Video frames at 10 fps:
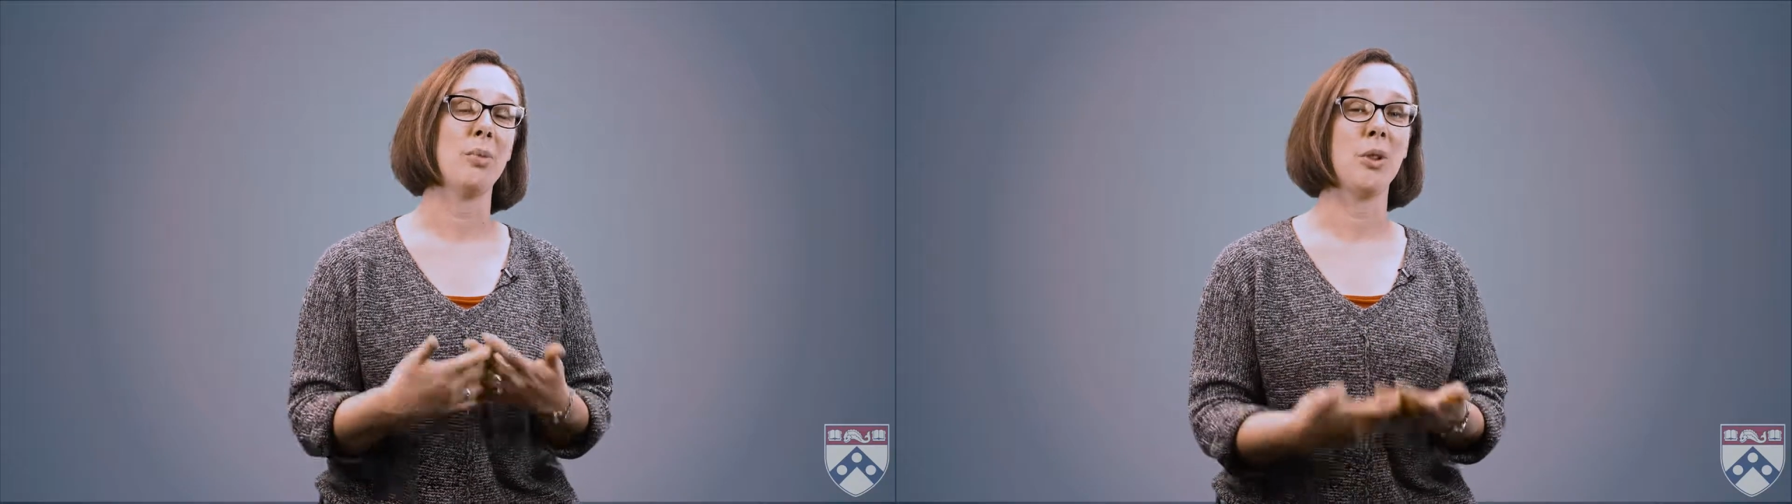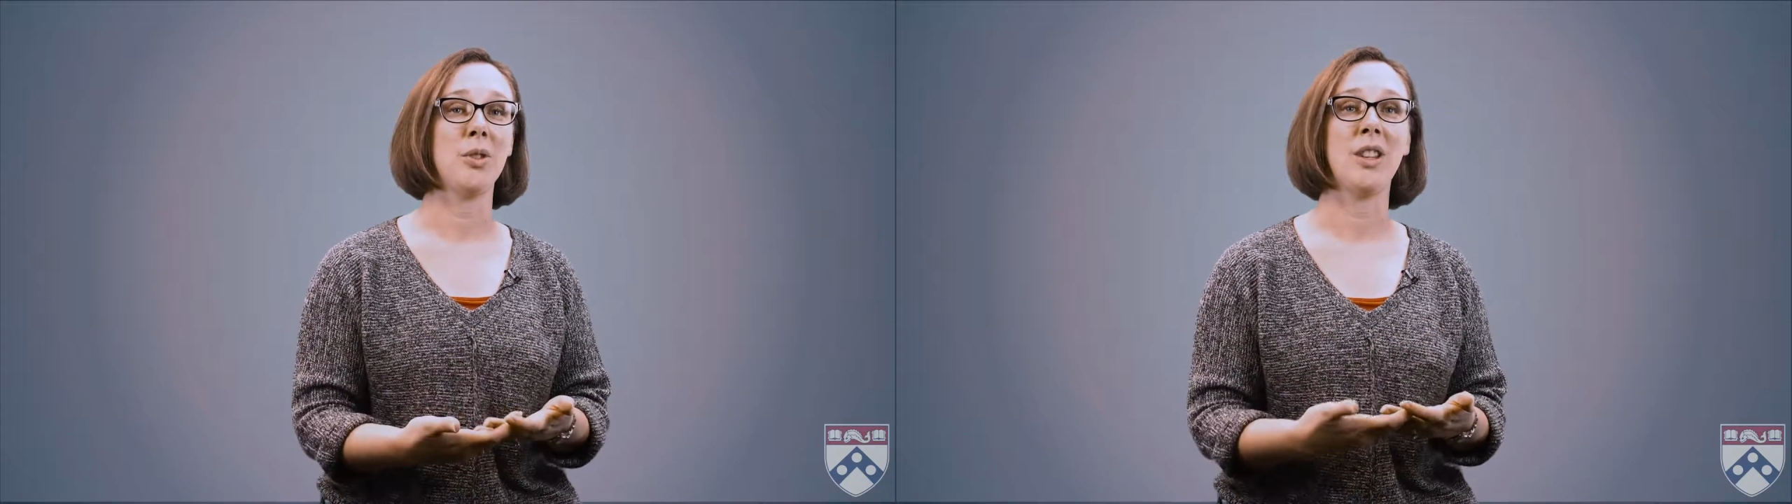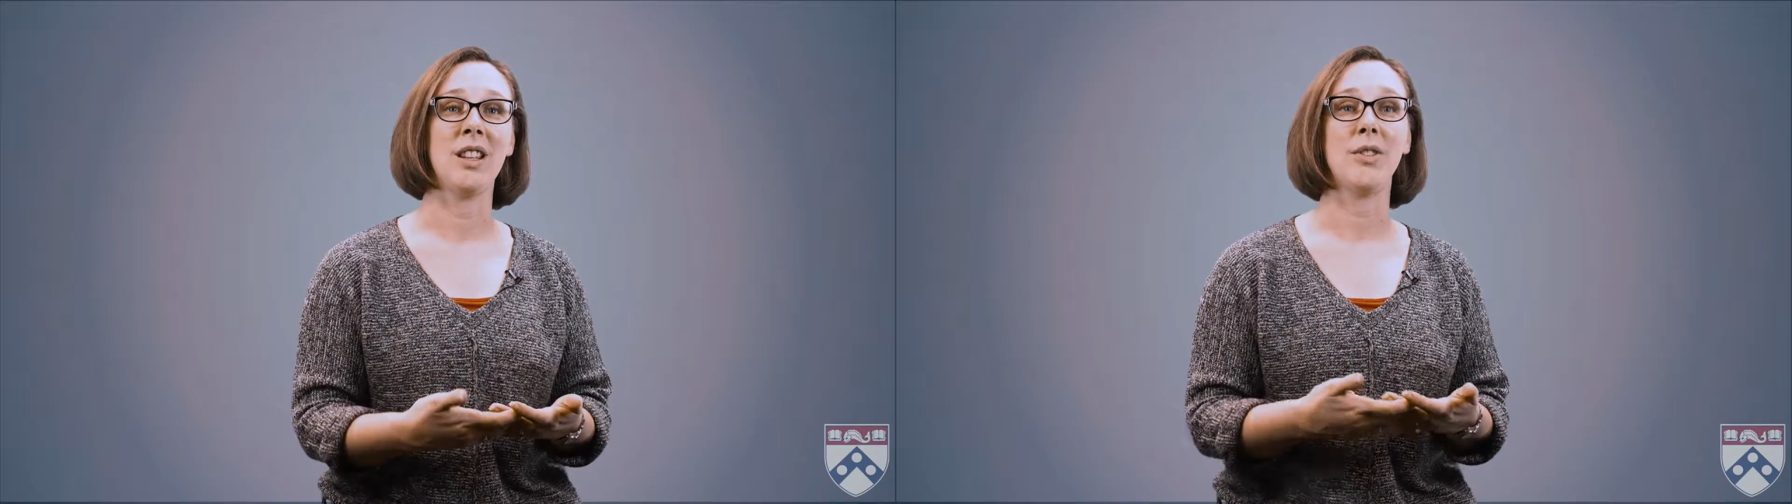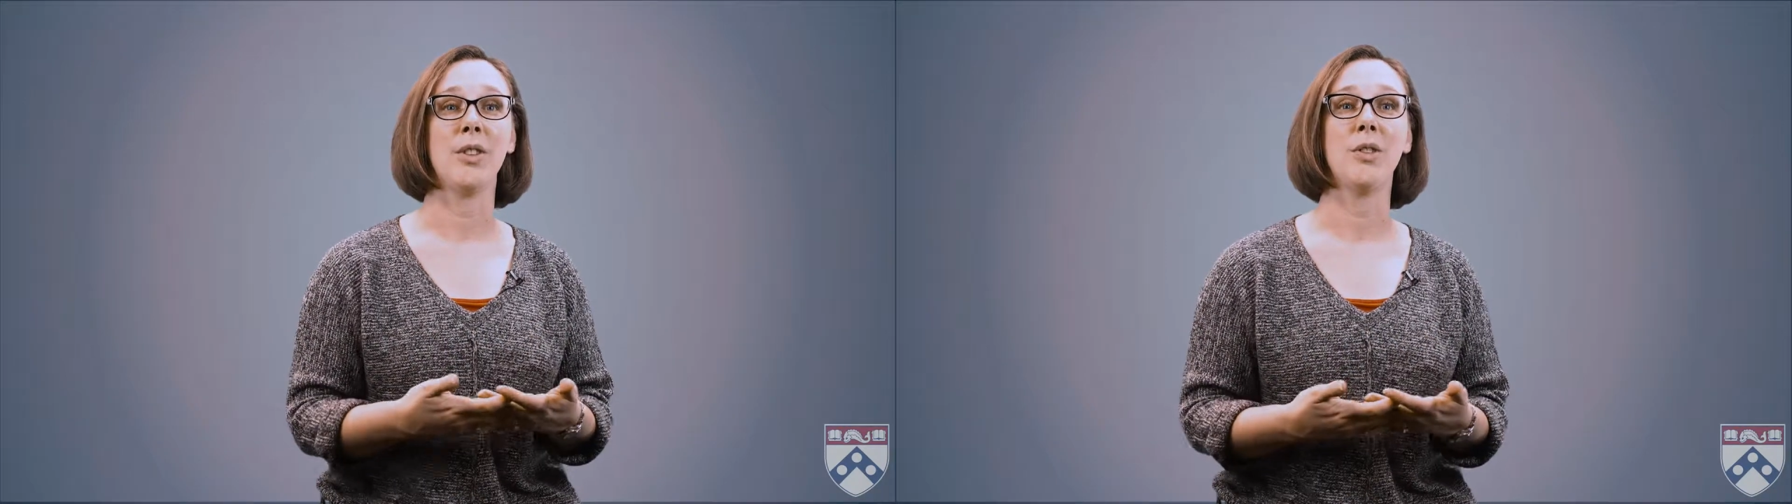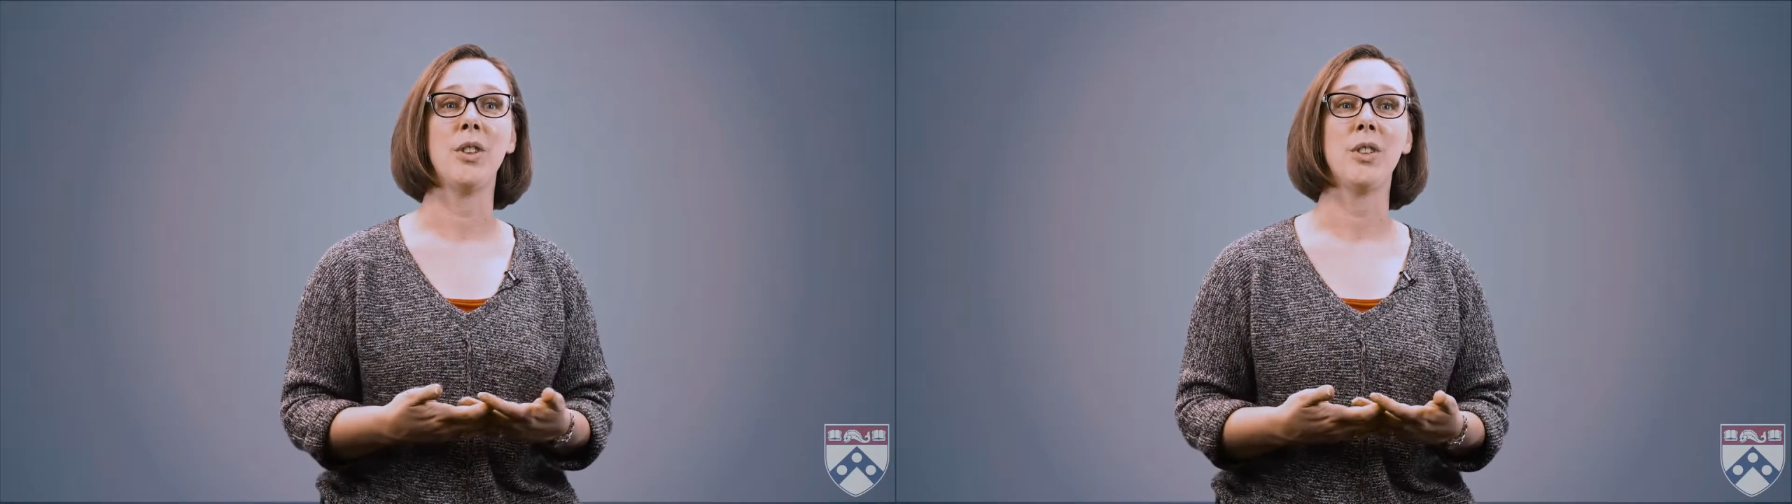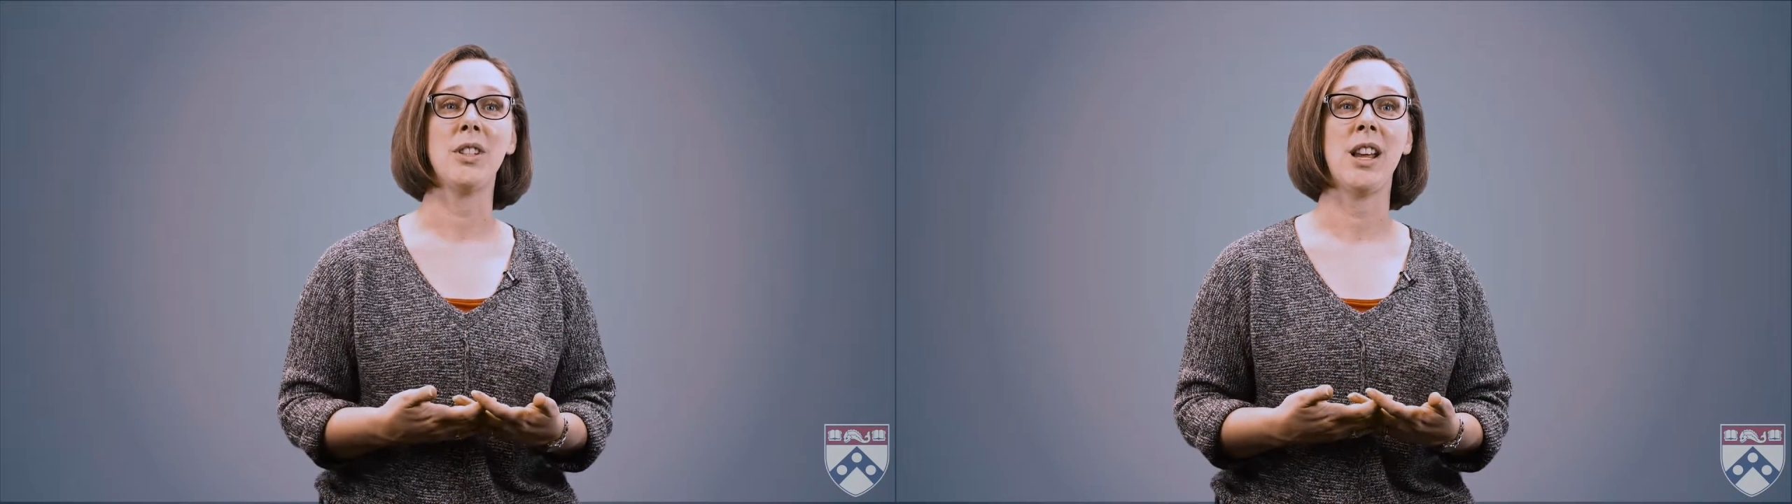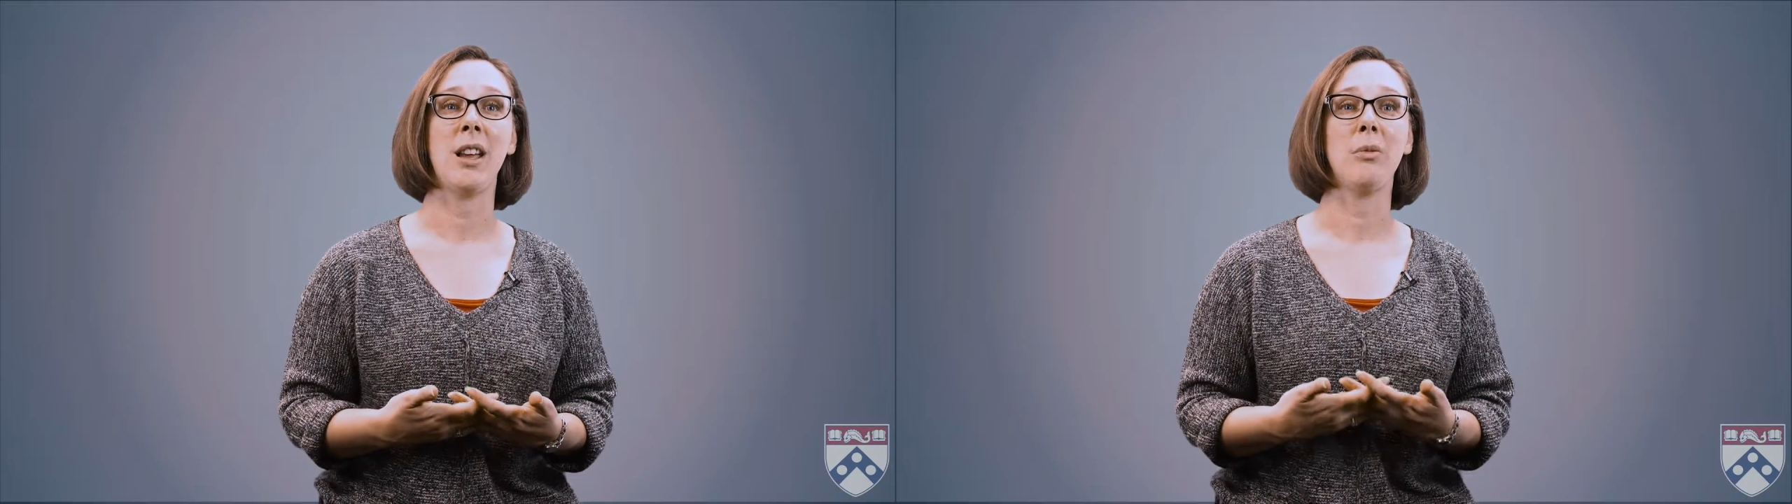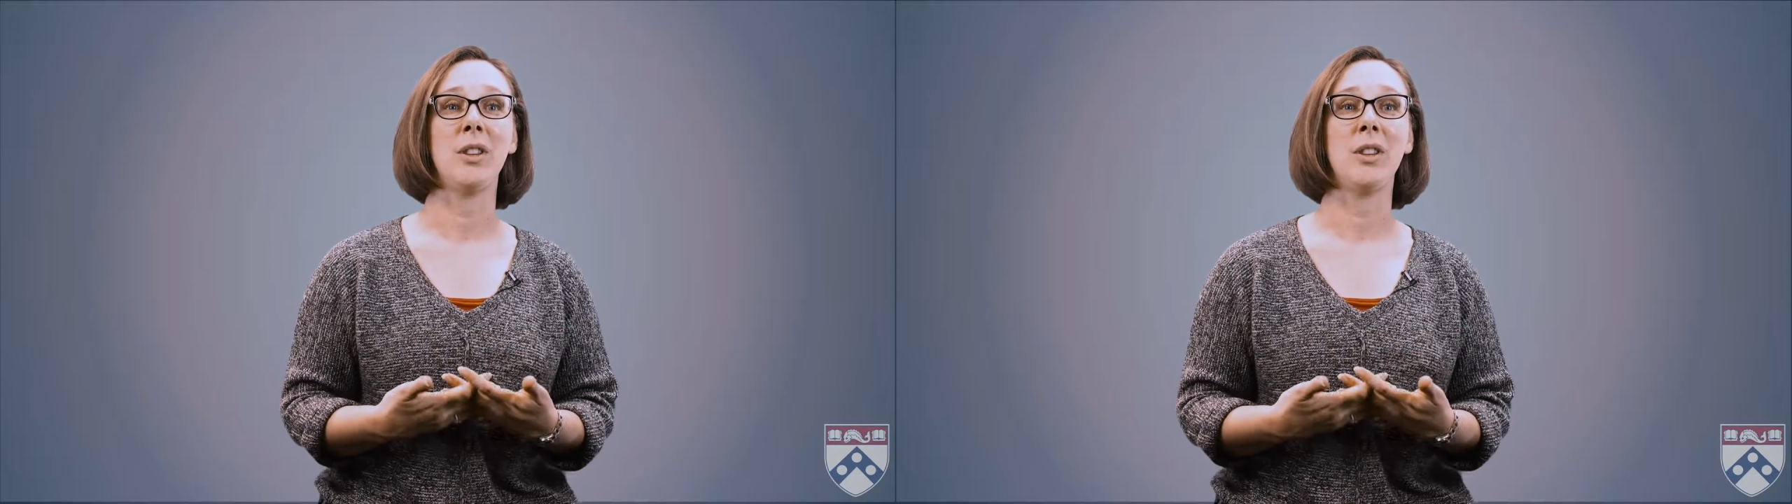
approaching this for the first time,